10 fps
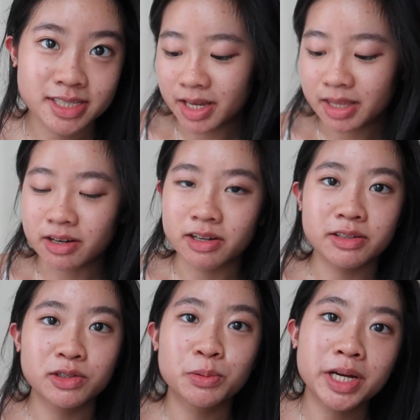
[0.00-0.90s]
and they're
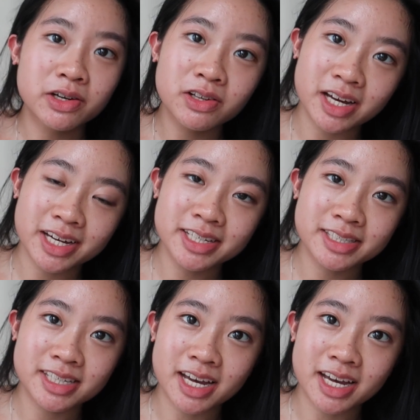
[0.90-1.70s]
twinkle lights.